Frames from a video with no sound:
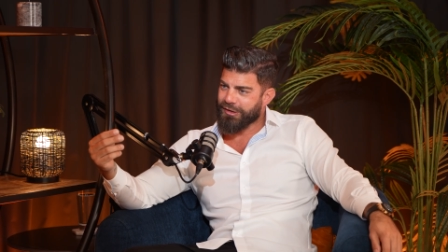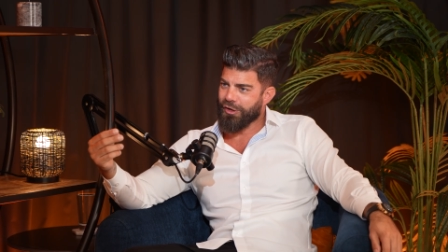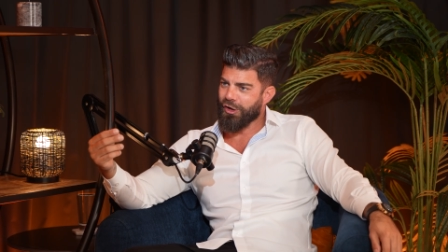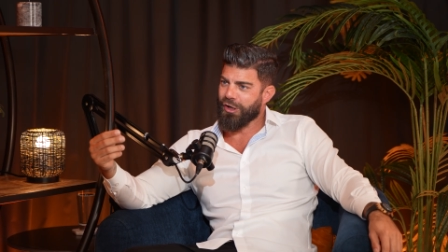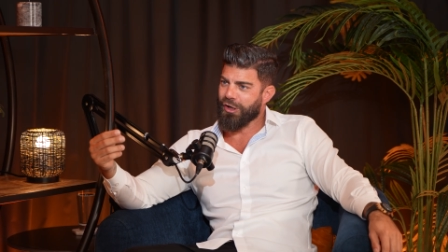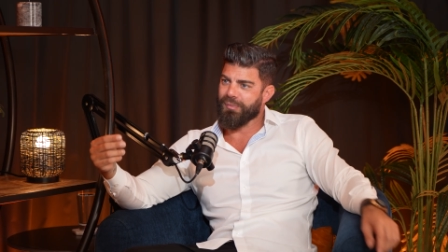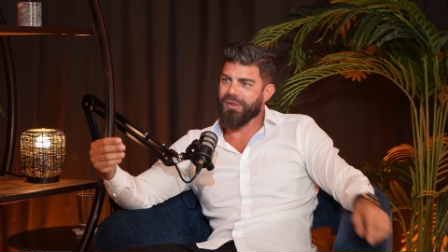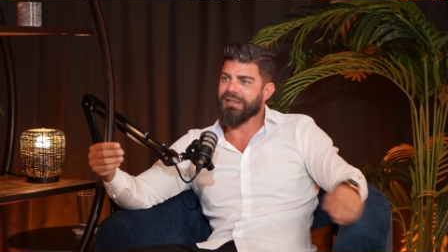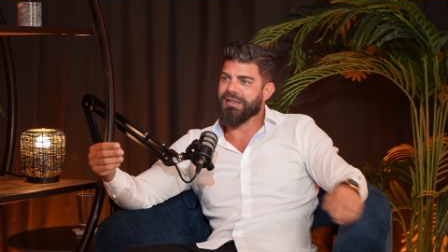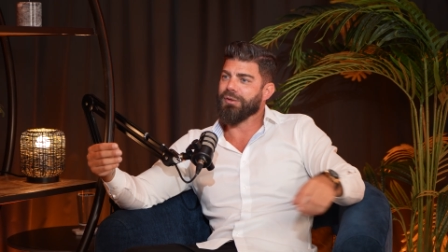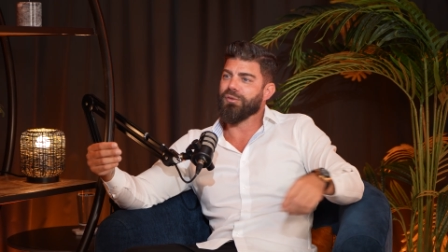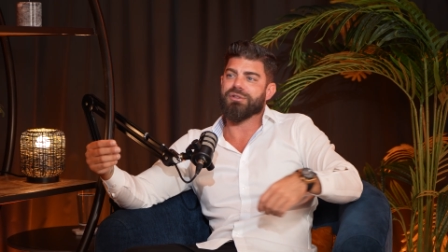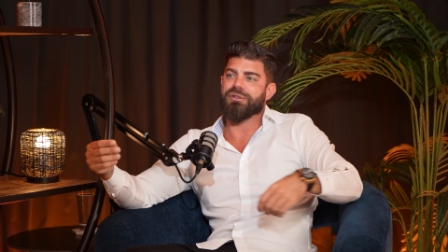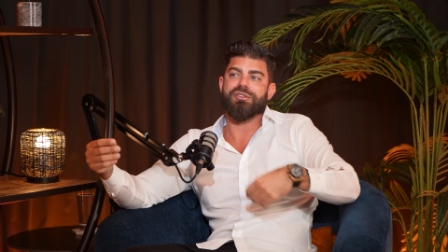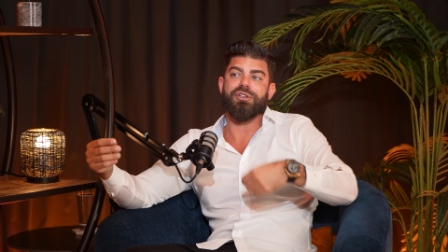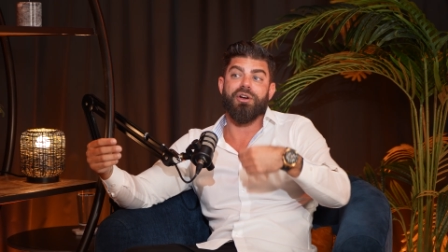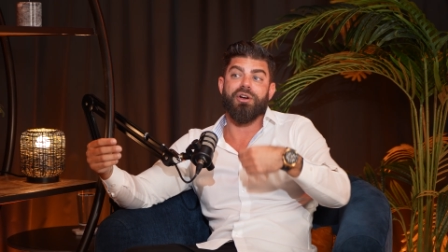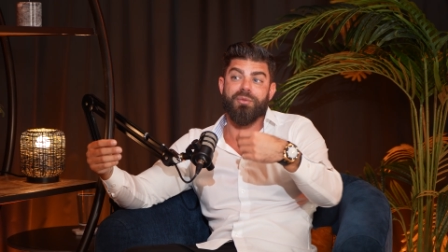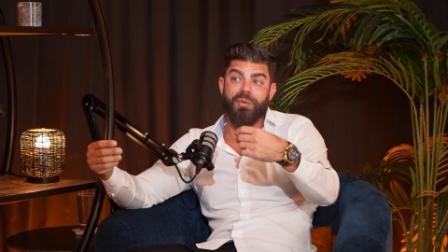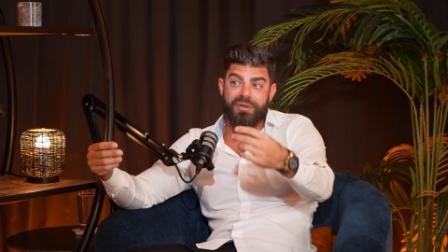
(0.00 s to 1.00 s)
cars, but he will
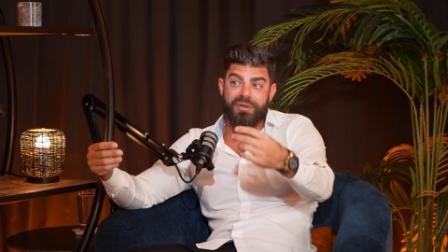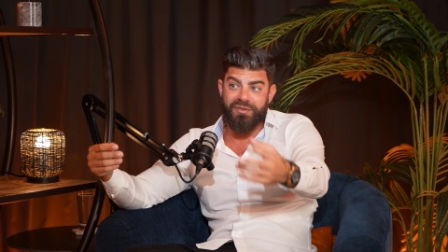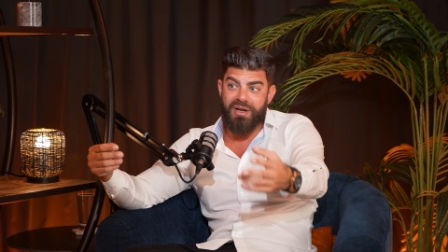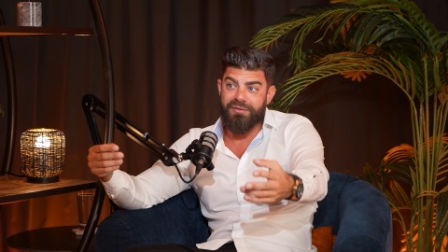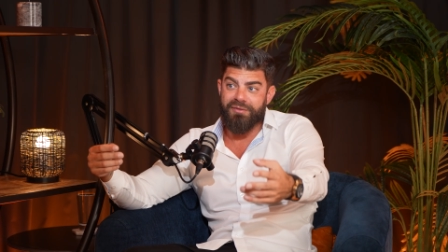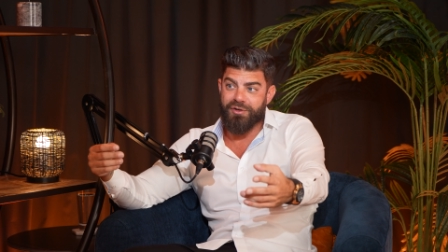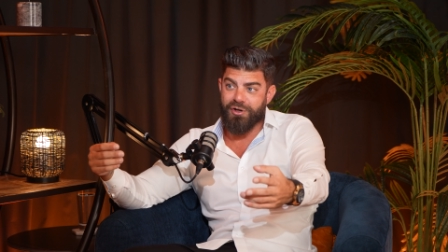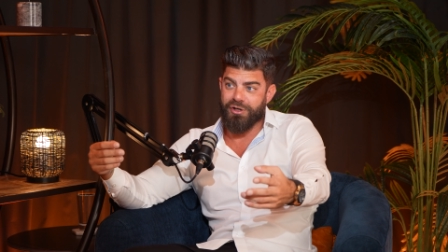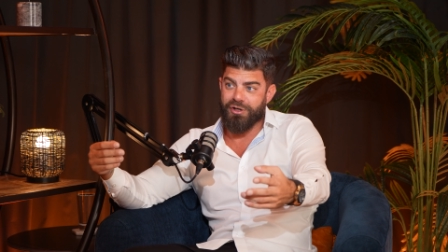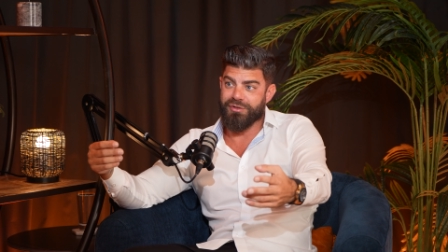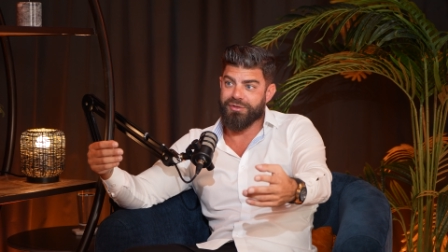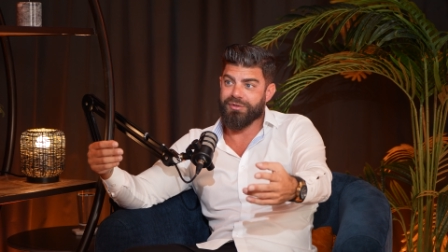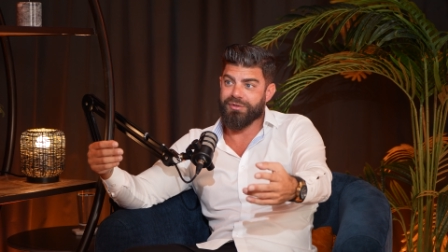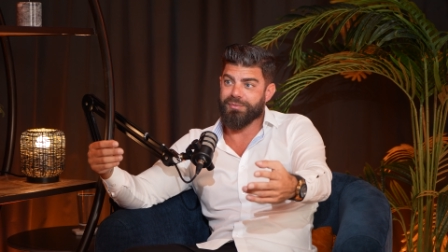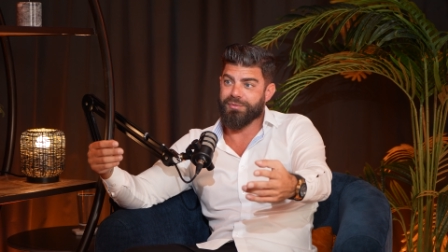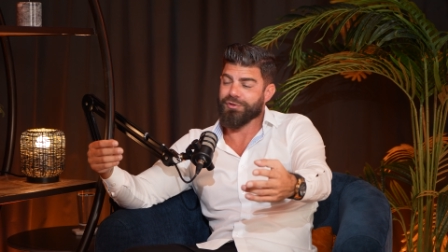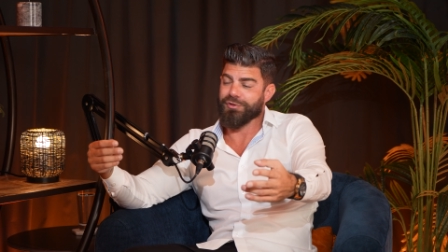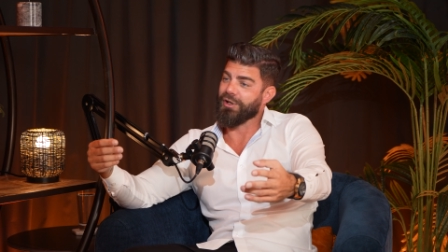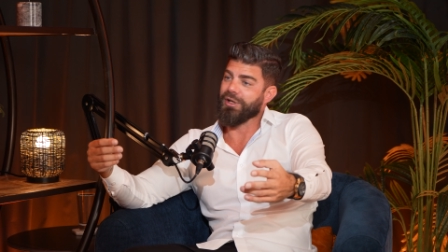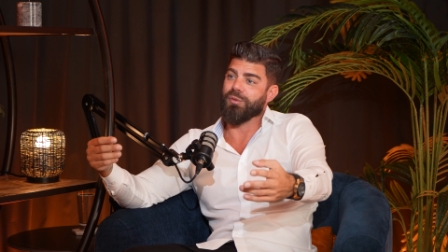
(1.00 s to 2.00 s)
start with 5 cars.
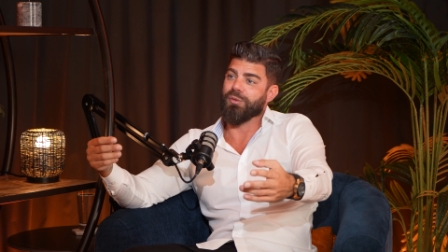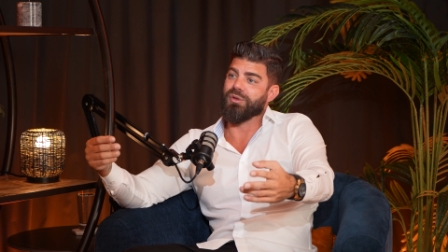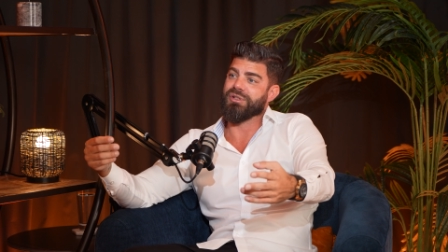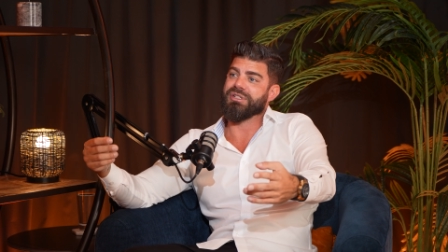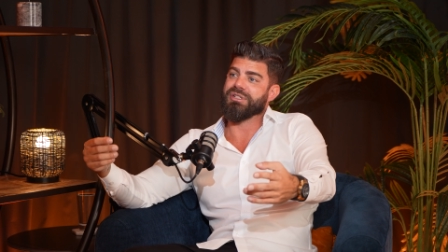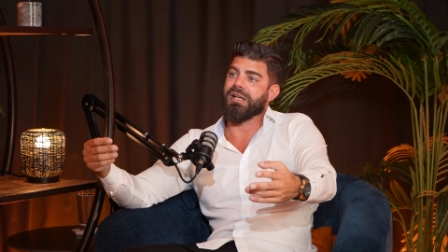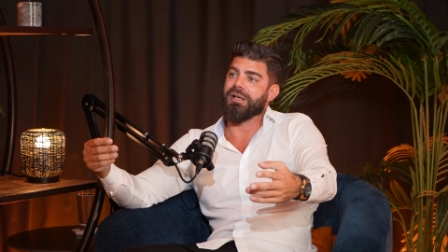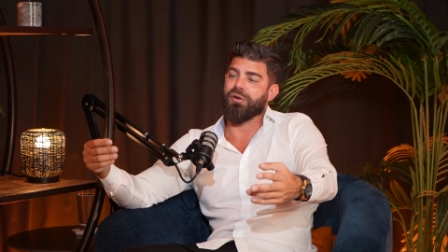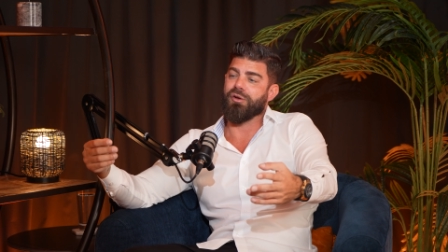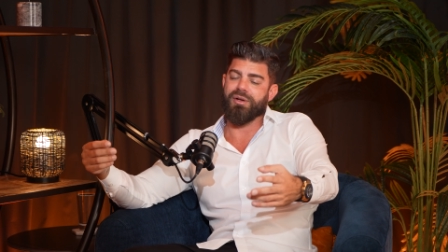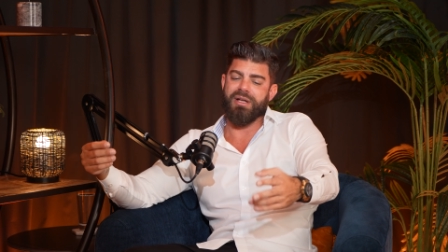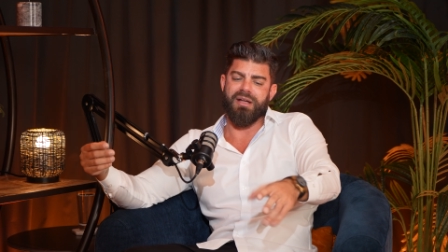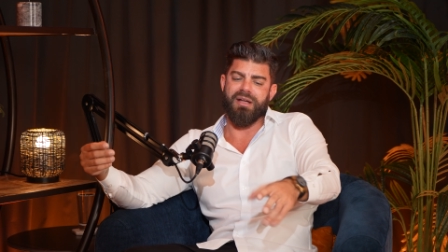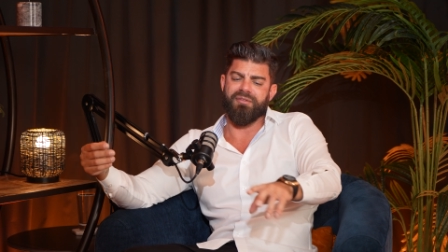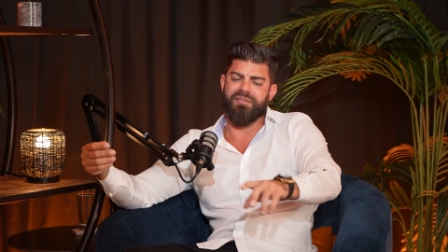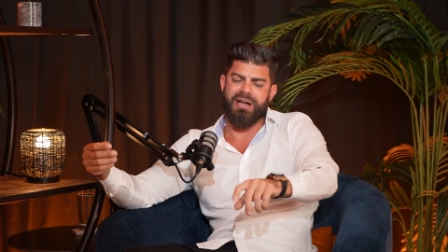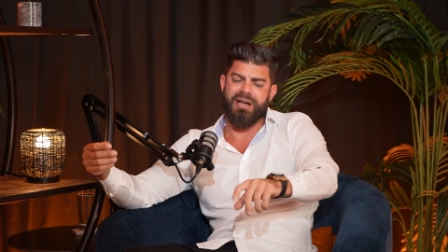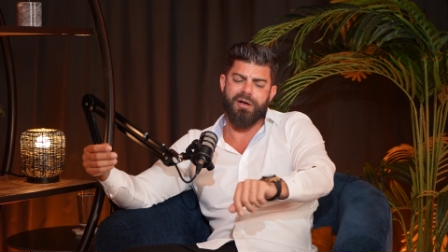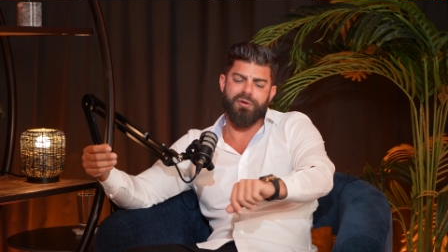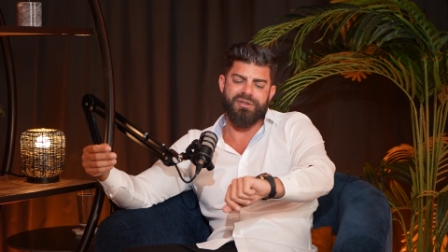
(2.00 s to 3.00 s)
So he will check, okay,
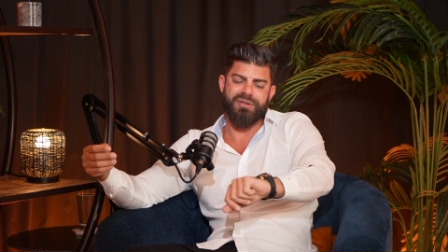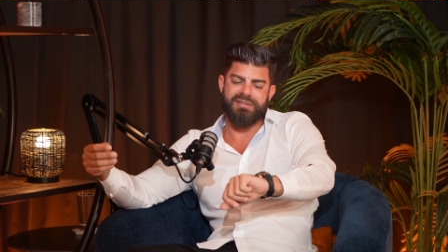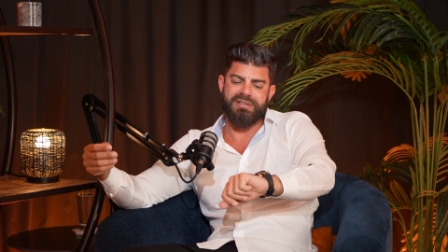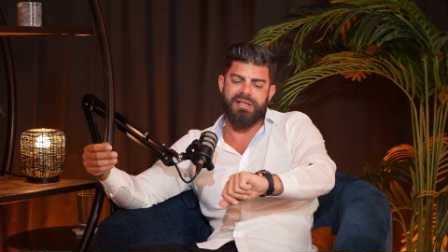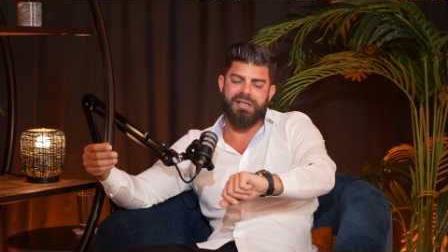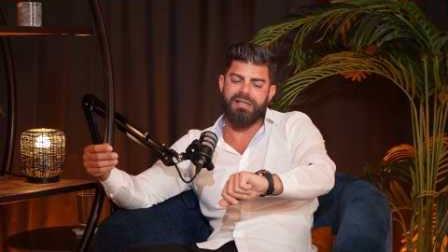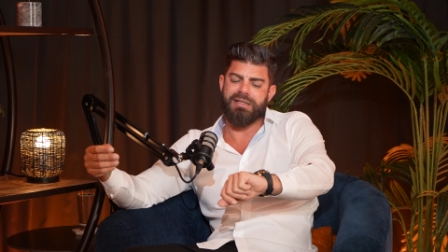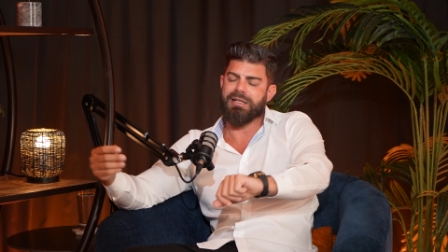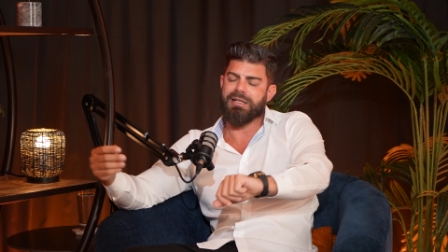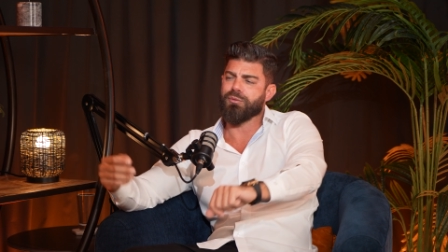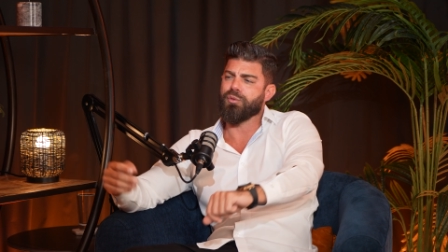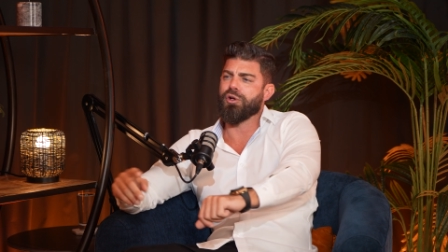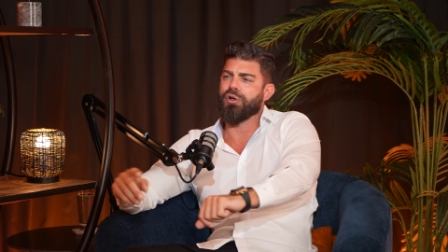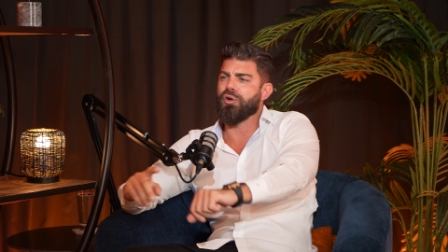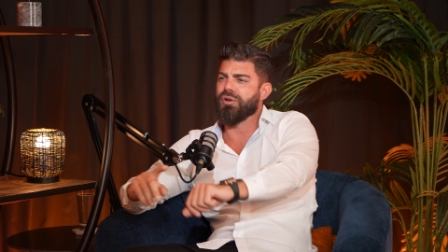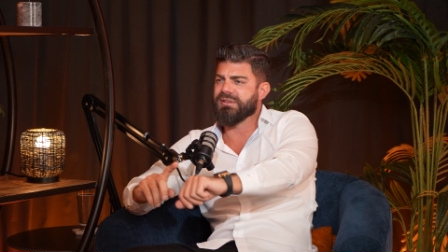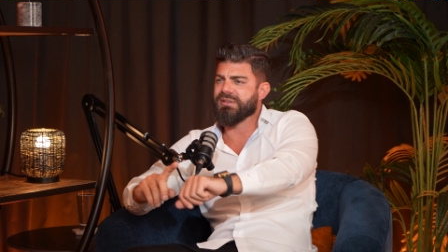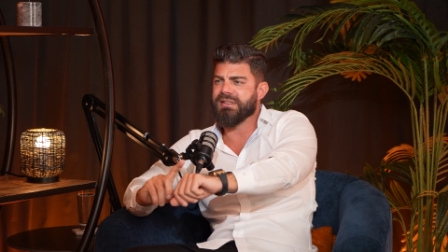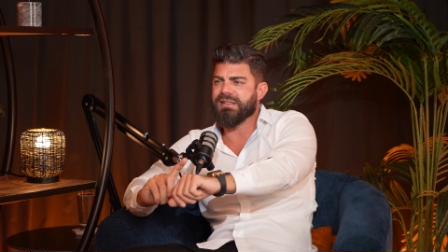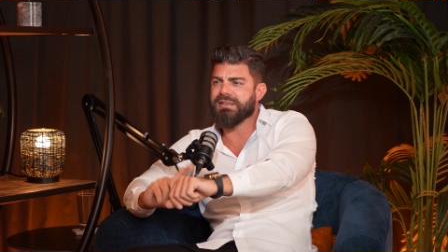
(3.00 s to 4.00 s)
Farago said it will
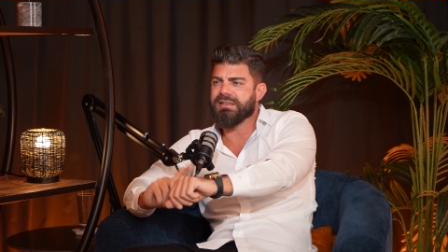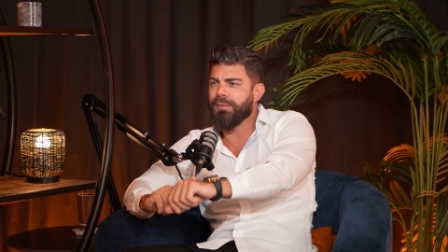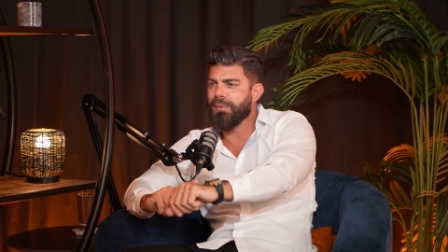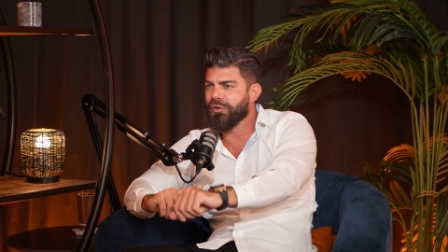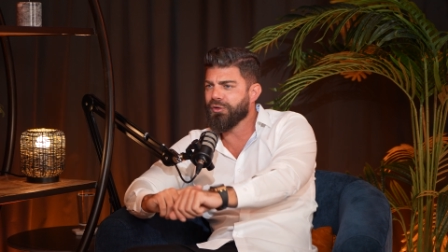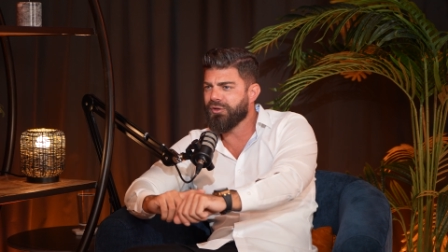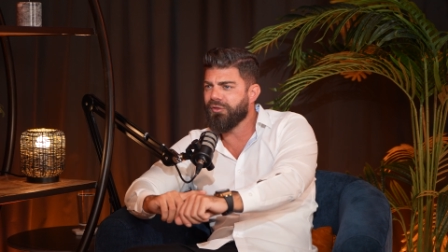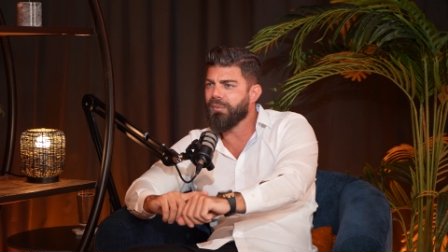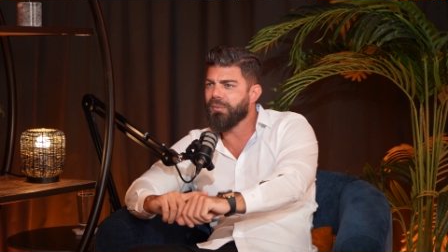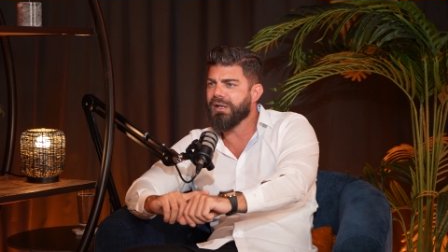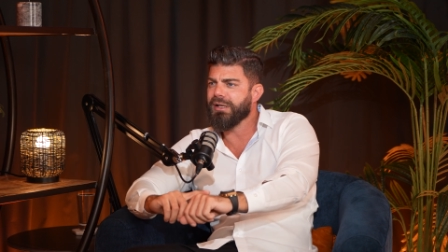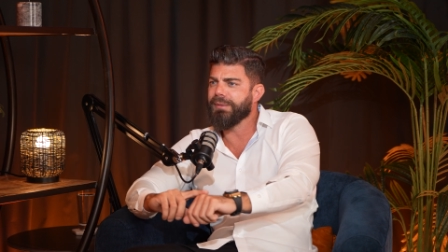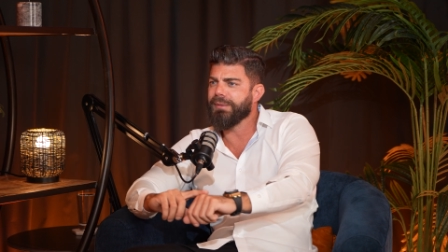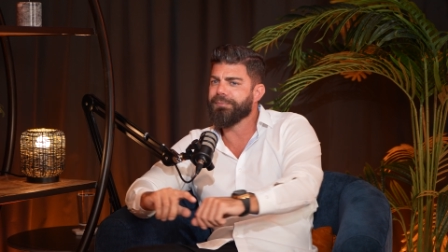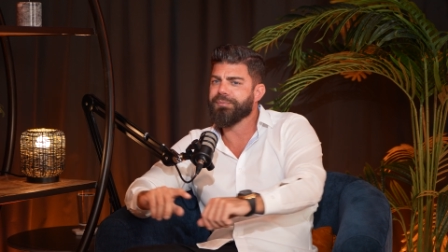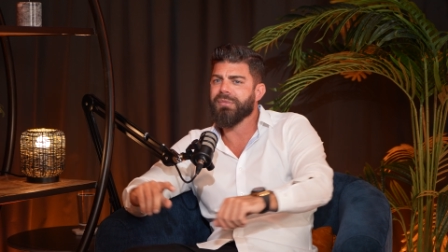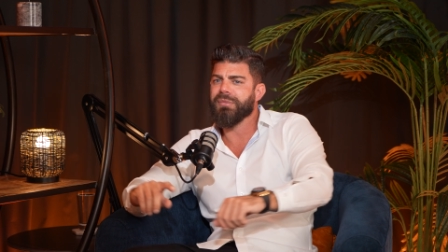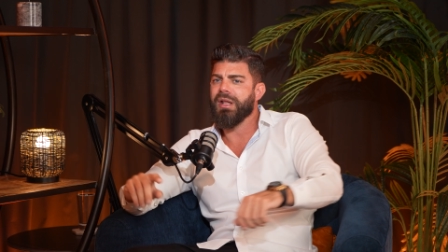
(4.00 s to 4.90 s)
cost this amount of money.